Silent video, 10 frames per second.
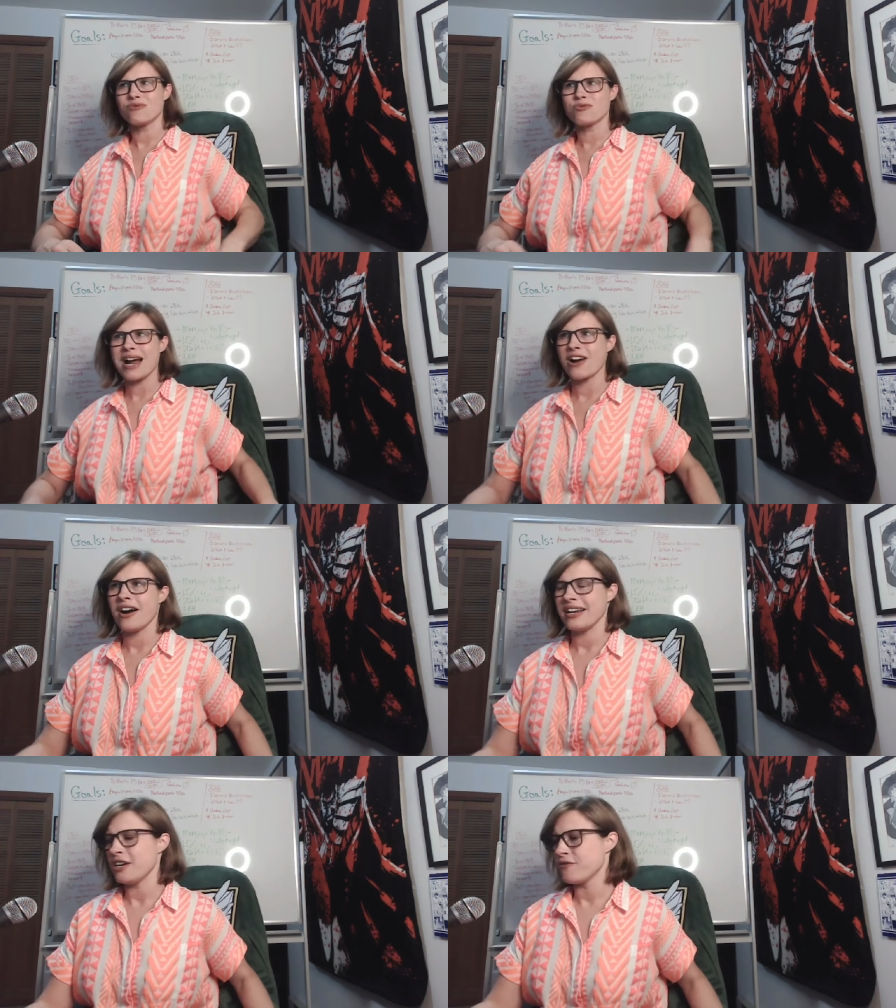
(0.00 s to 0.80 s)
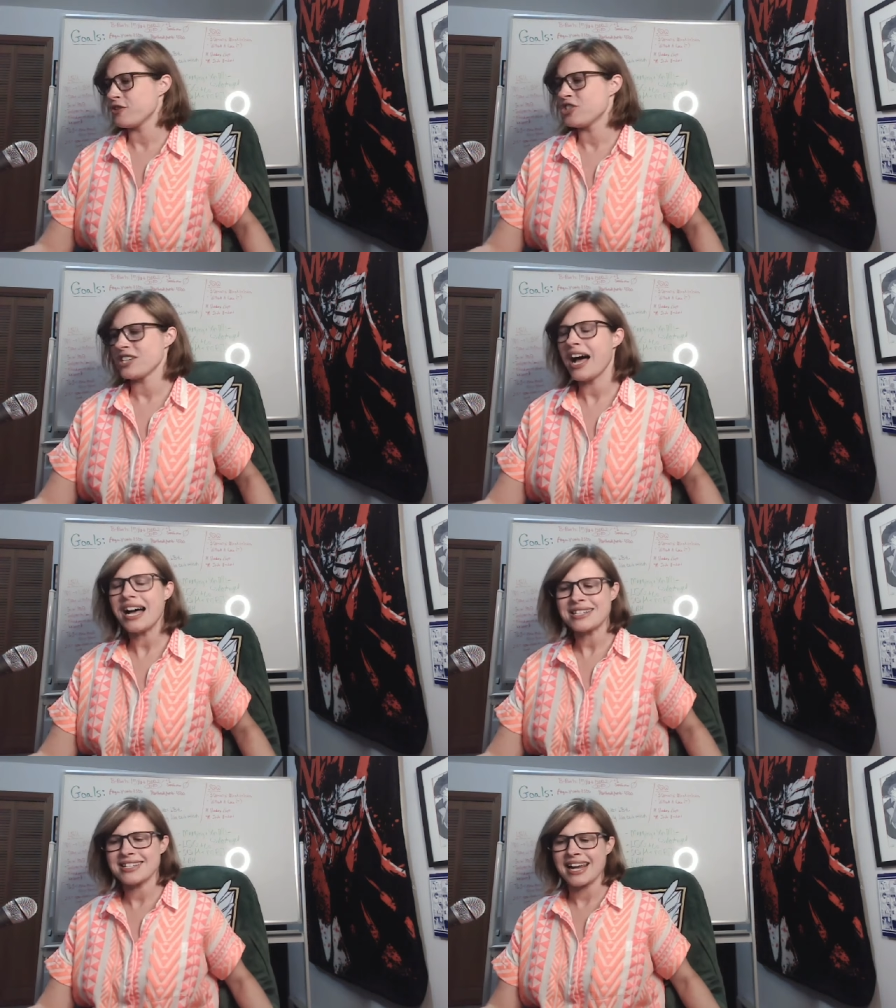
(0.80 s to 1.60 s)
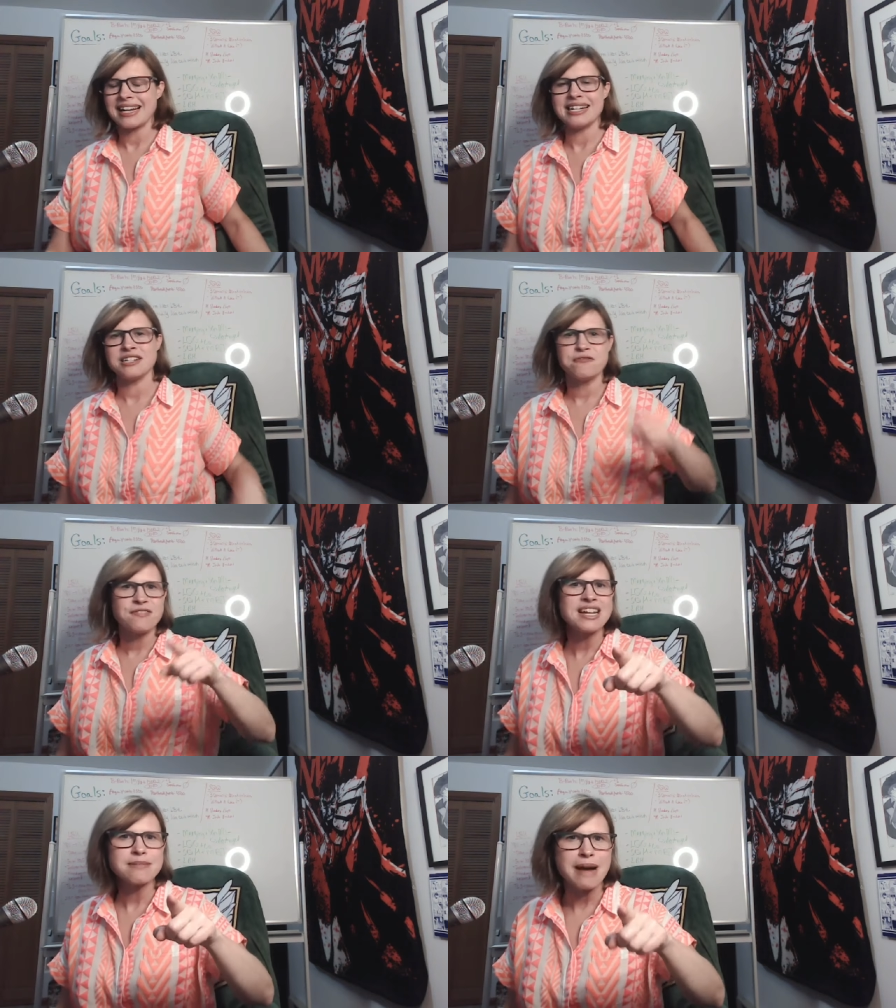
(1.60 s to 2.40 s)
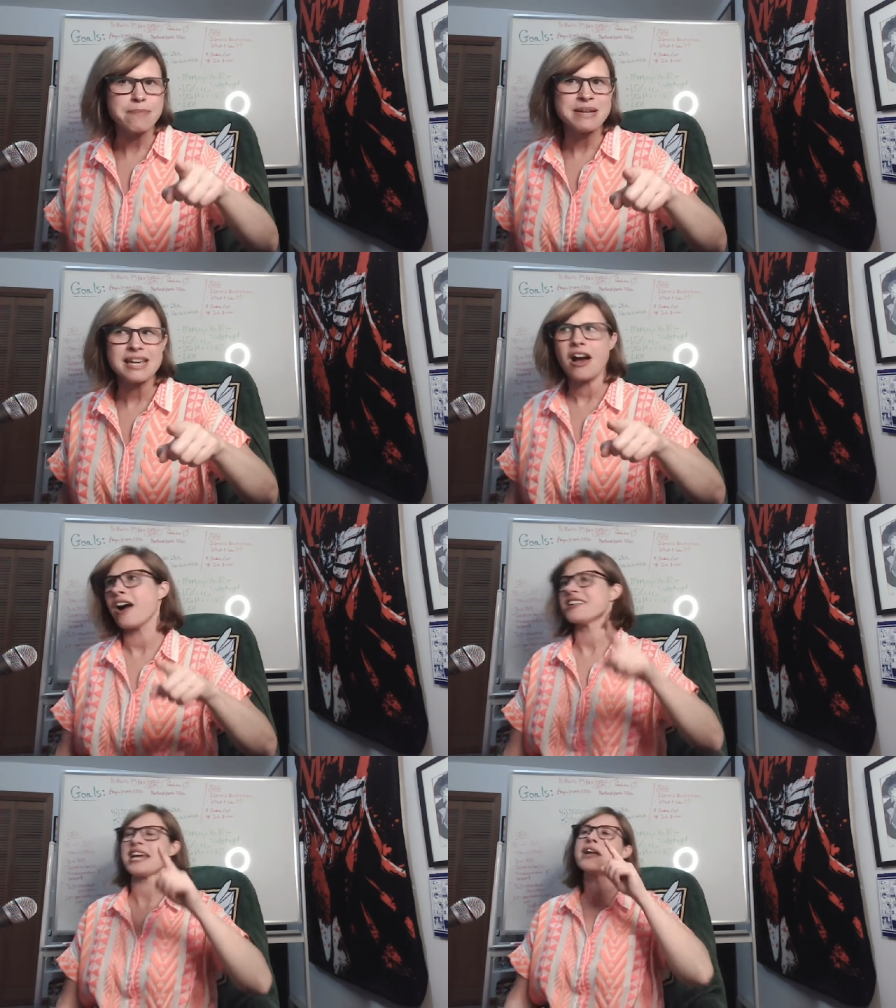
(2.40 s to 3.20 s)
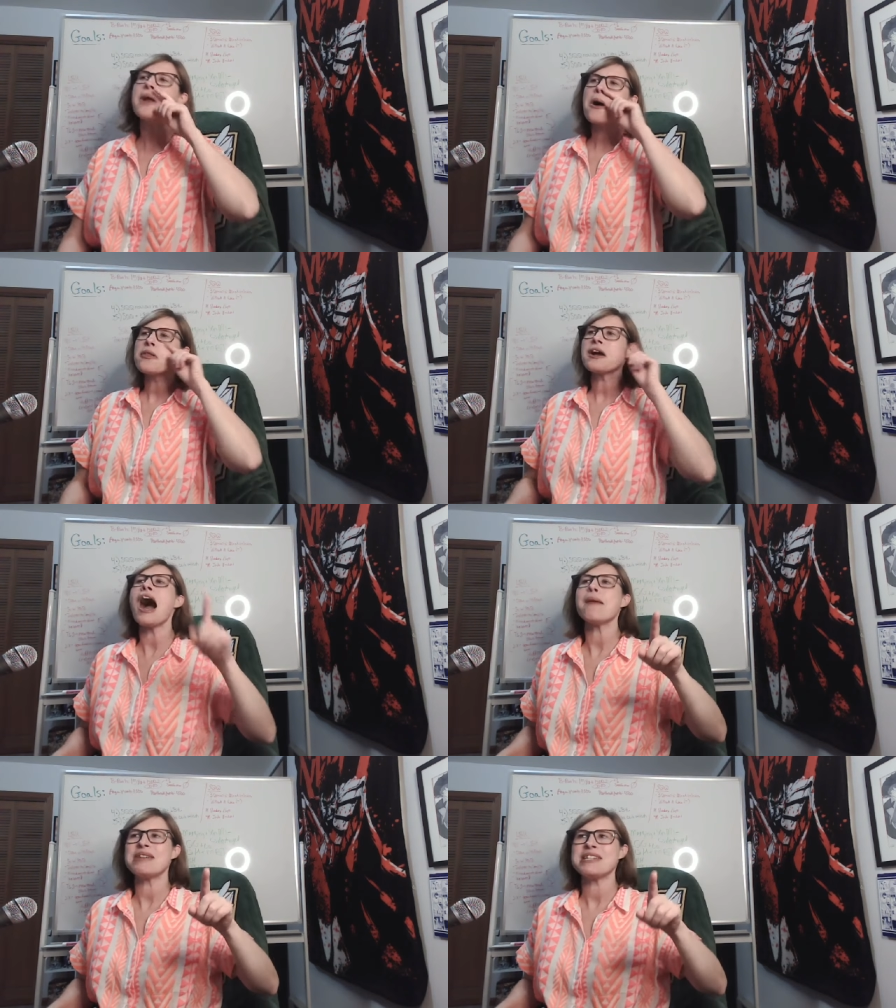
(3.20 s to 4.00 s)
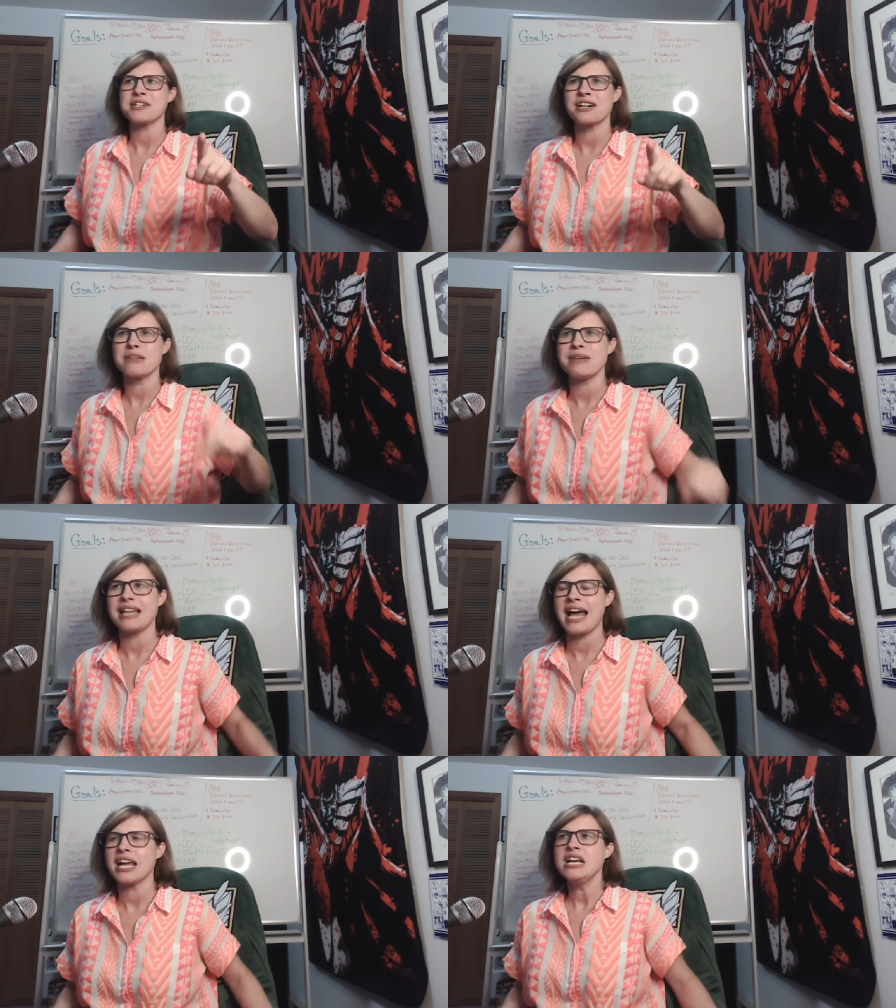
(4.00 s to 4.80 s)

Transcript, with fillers: wreck on here for just a hot second and defend my peacock because I know the comments are going to be like,